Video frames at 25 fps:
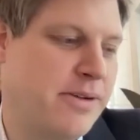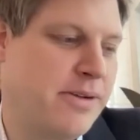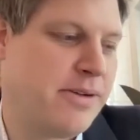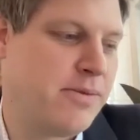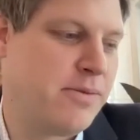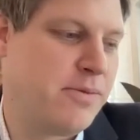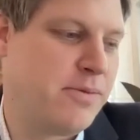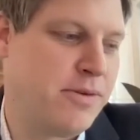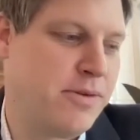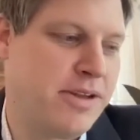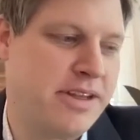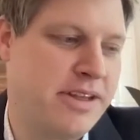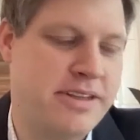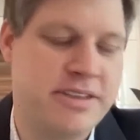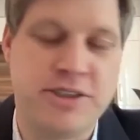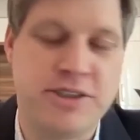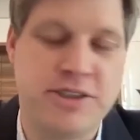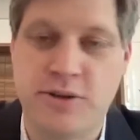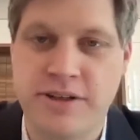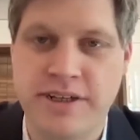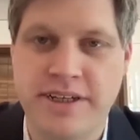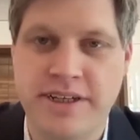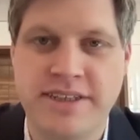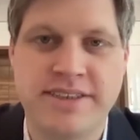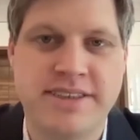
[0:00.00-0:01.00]
we
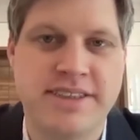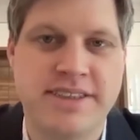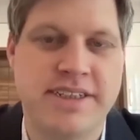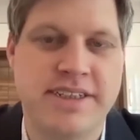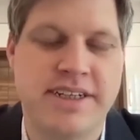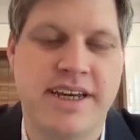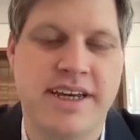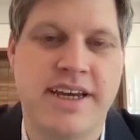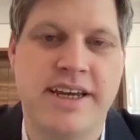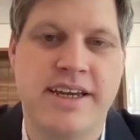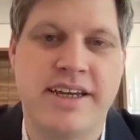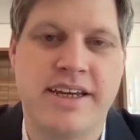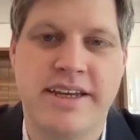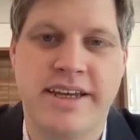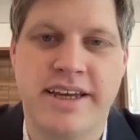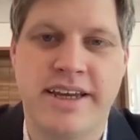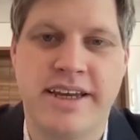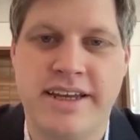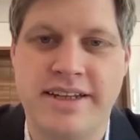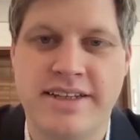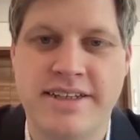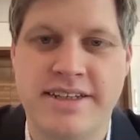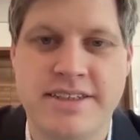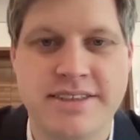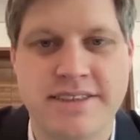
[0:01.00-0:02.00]
join in today,
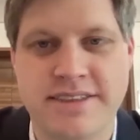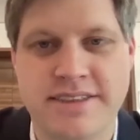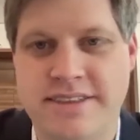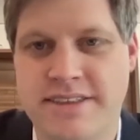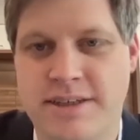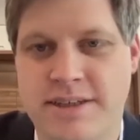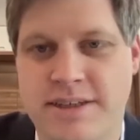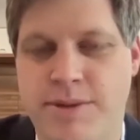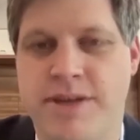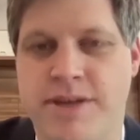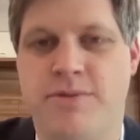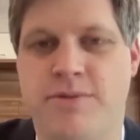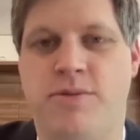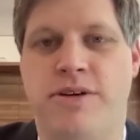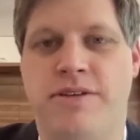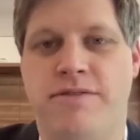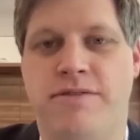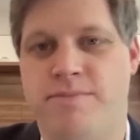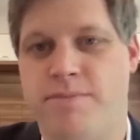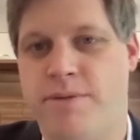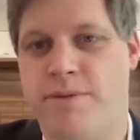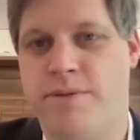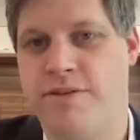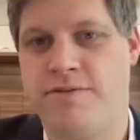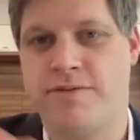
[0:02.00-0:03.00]
and this is something
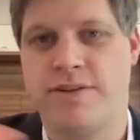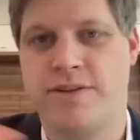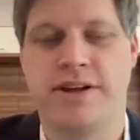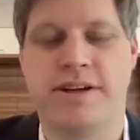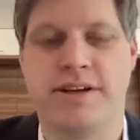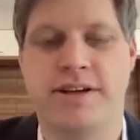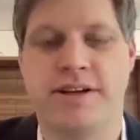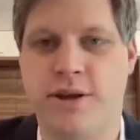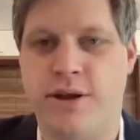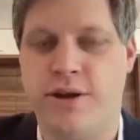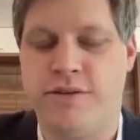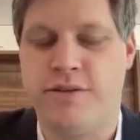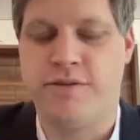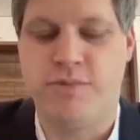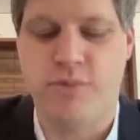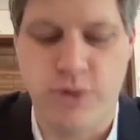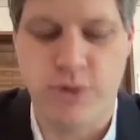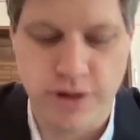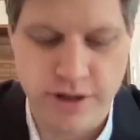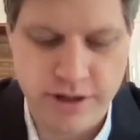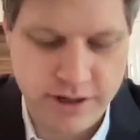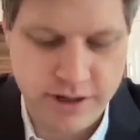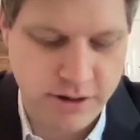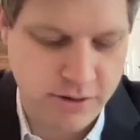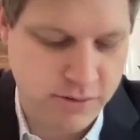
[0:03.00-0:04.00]
we've both done a lot of
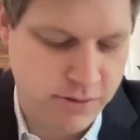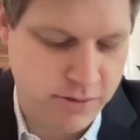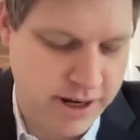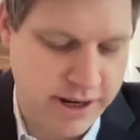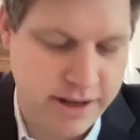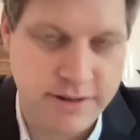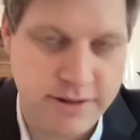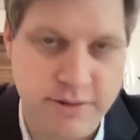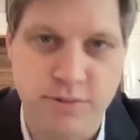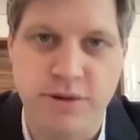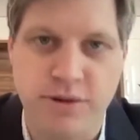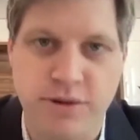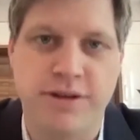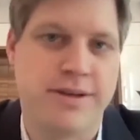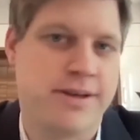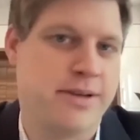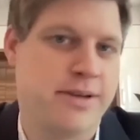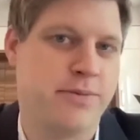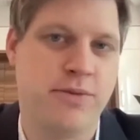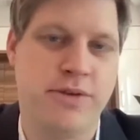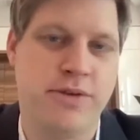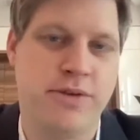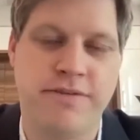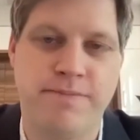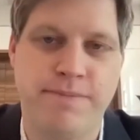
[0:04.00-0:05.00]
work around,
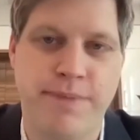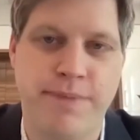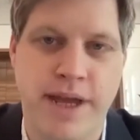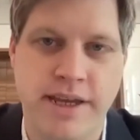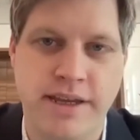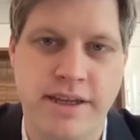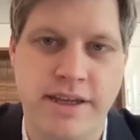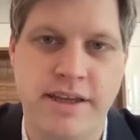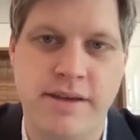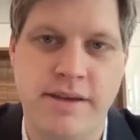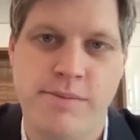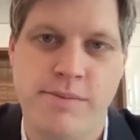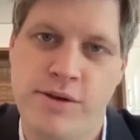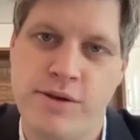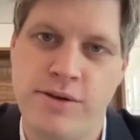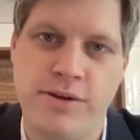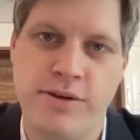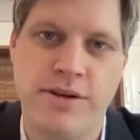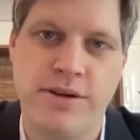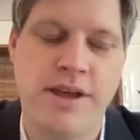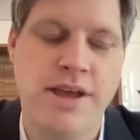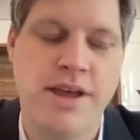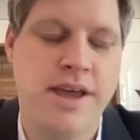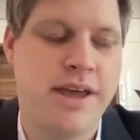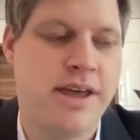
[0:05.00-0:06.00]
working with Ban
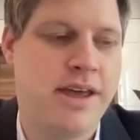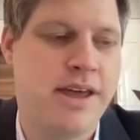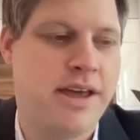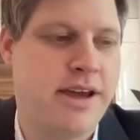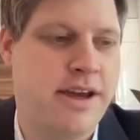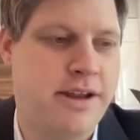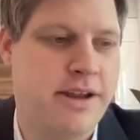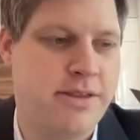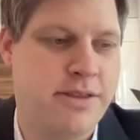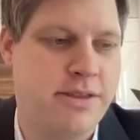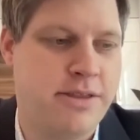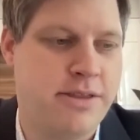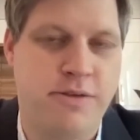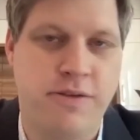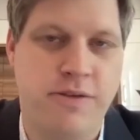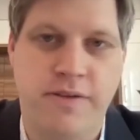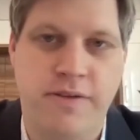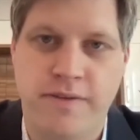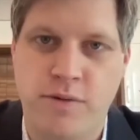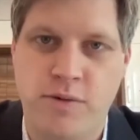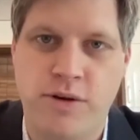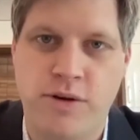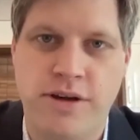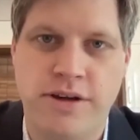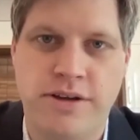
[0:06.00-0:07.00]
Ki-moon and through
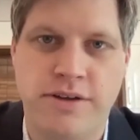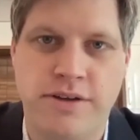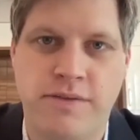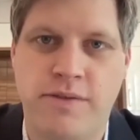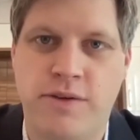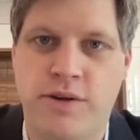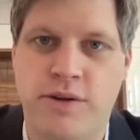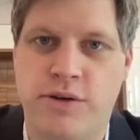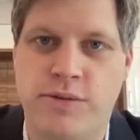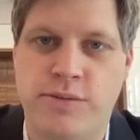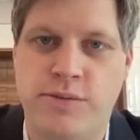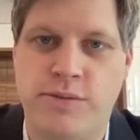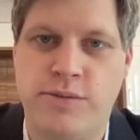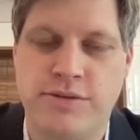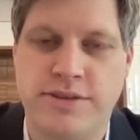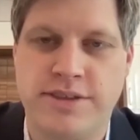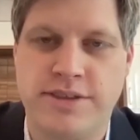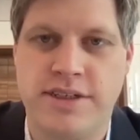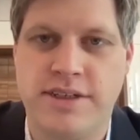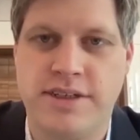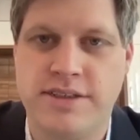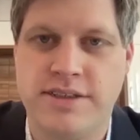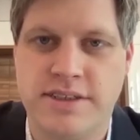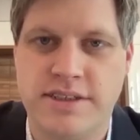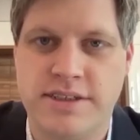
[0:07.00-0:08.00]
the work of Global
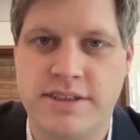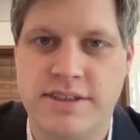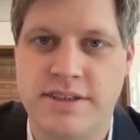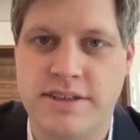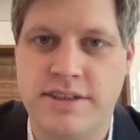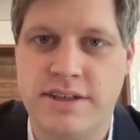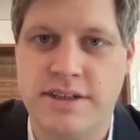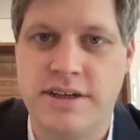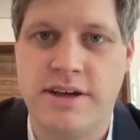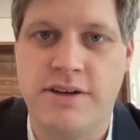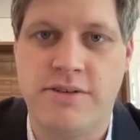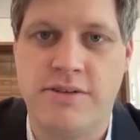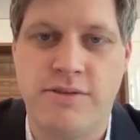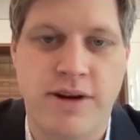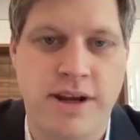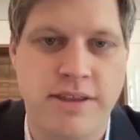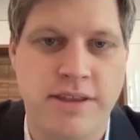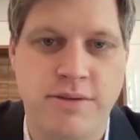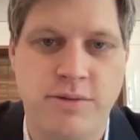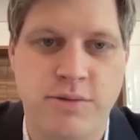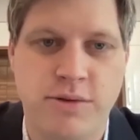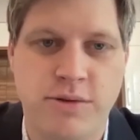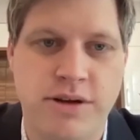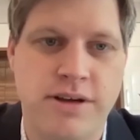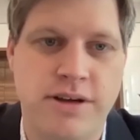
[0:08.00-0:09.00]
Citizen
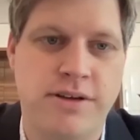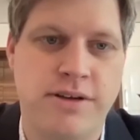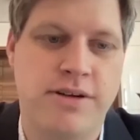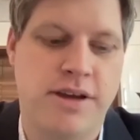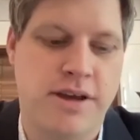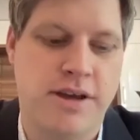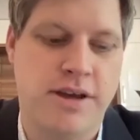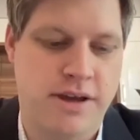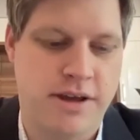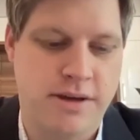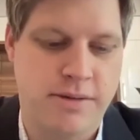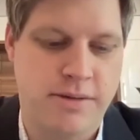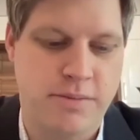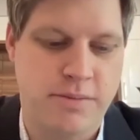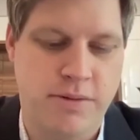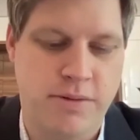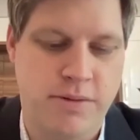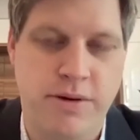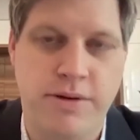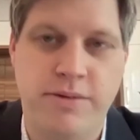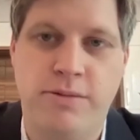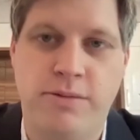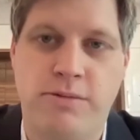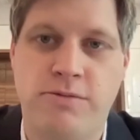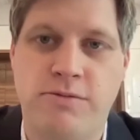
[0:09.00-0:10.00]
around the world. But
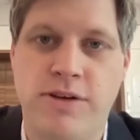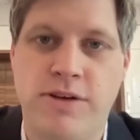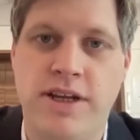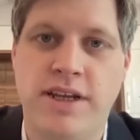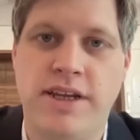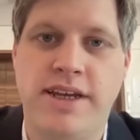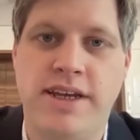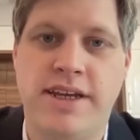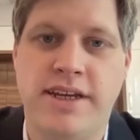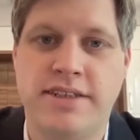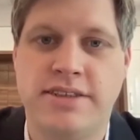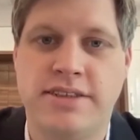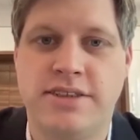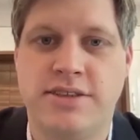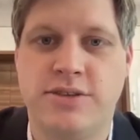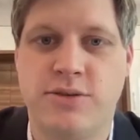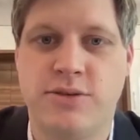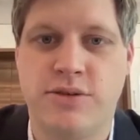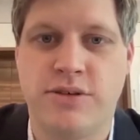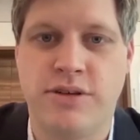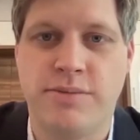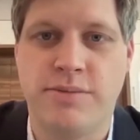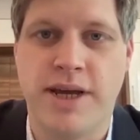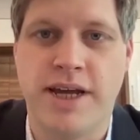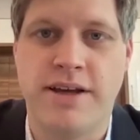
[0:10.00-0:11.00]
we're really here to
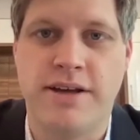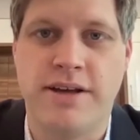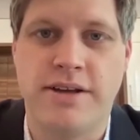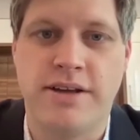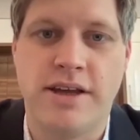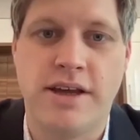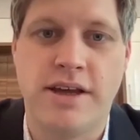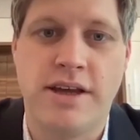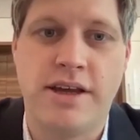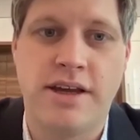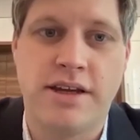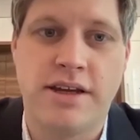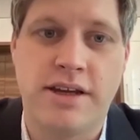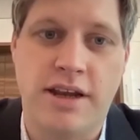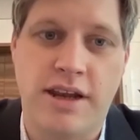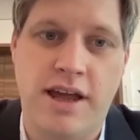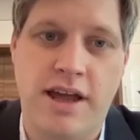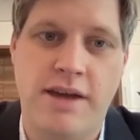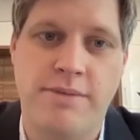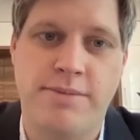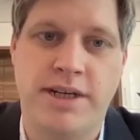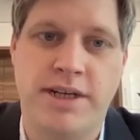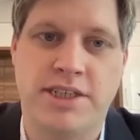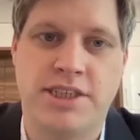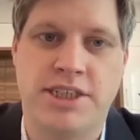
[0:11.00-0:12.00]
talk about
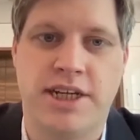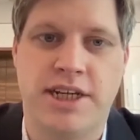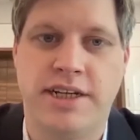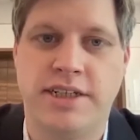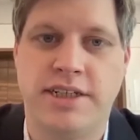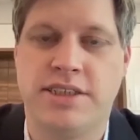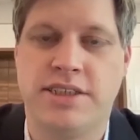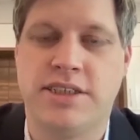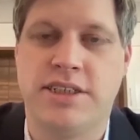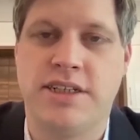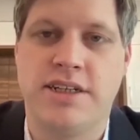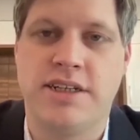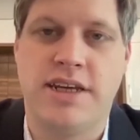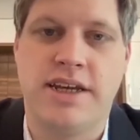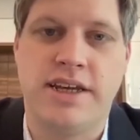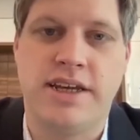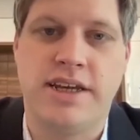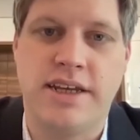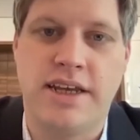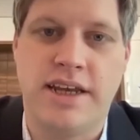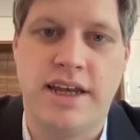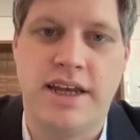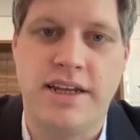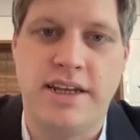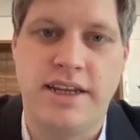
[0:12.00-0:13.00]
climate change
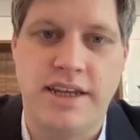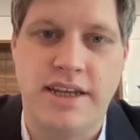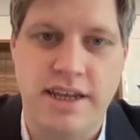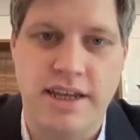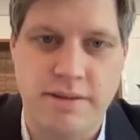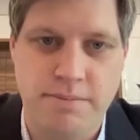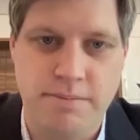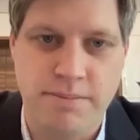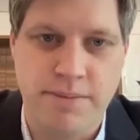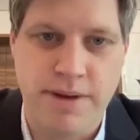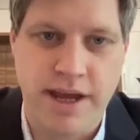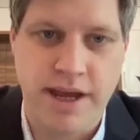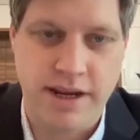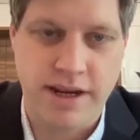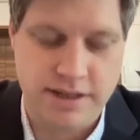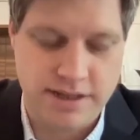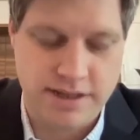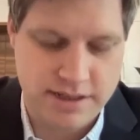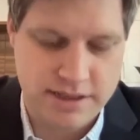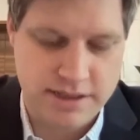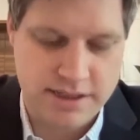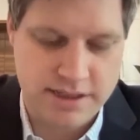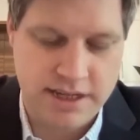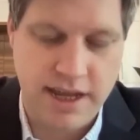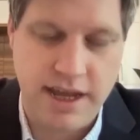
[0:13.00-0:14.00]
today and the impact
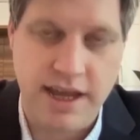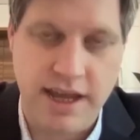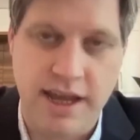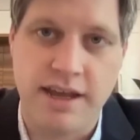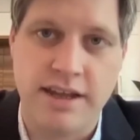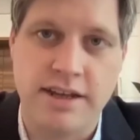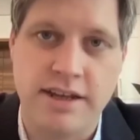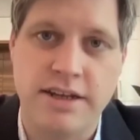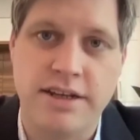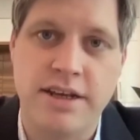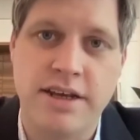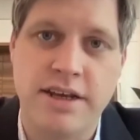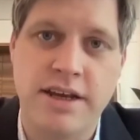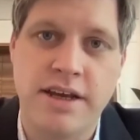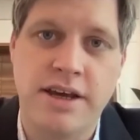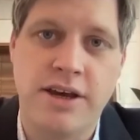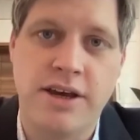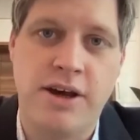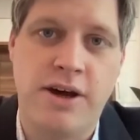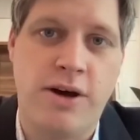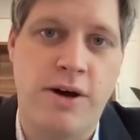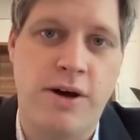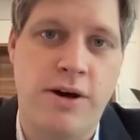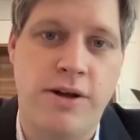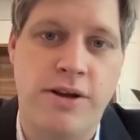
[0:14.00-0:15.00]
it's had
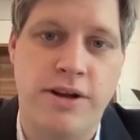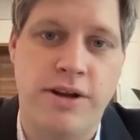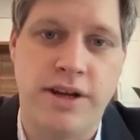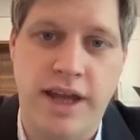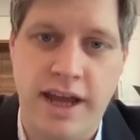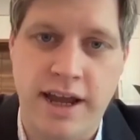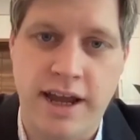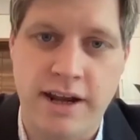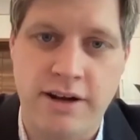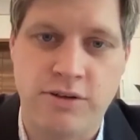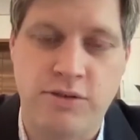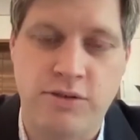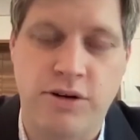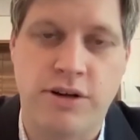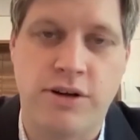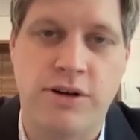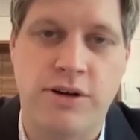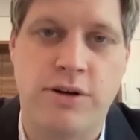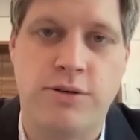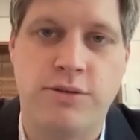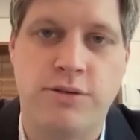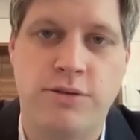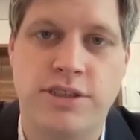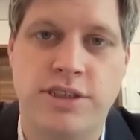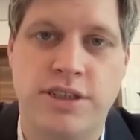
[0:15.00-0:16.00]
on
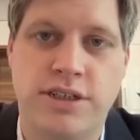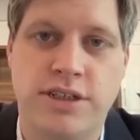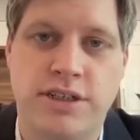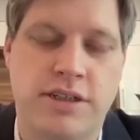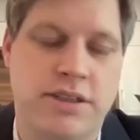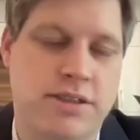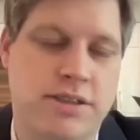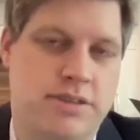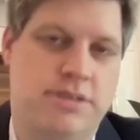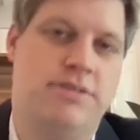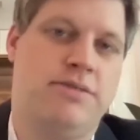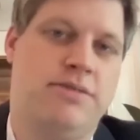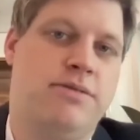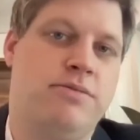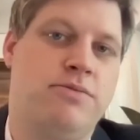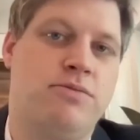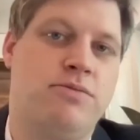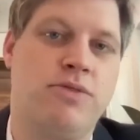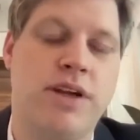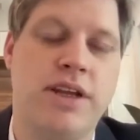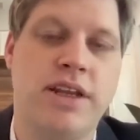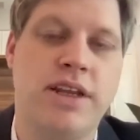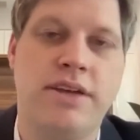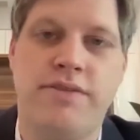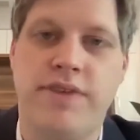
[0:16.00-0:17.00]
agriculture and
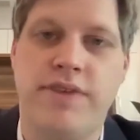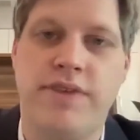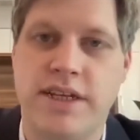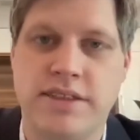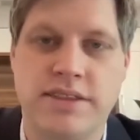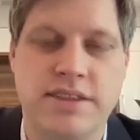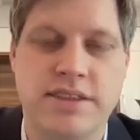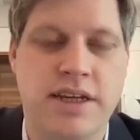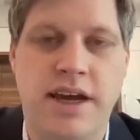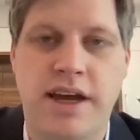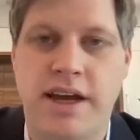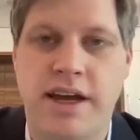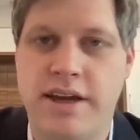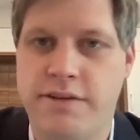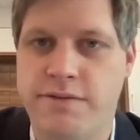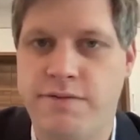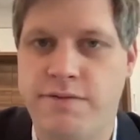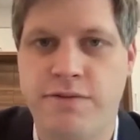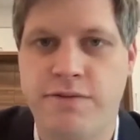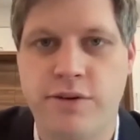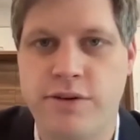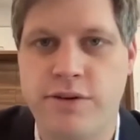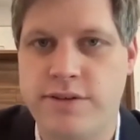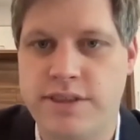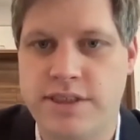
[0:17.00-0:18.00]
really the entire
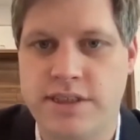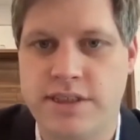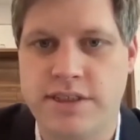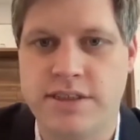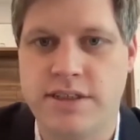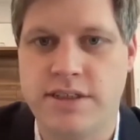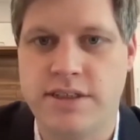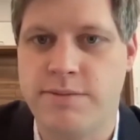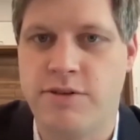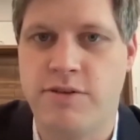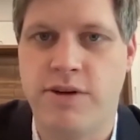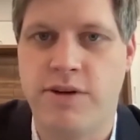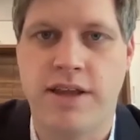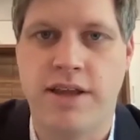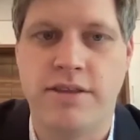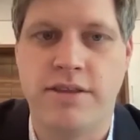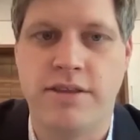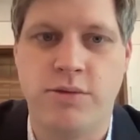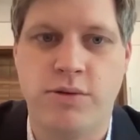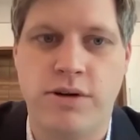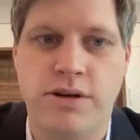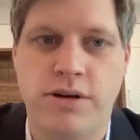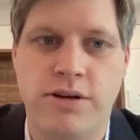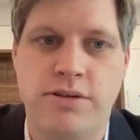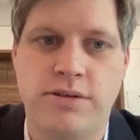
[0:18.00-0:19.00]
food system around the
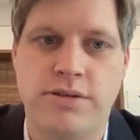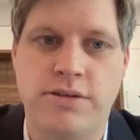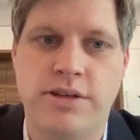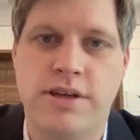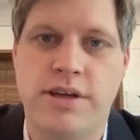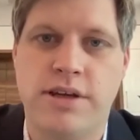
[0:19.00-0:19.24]
world.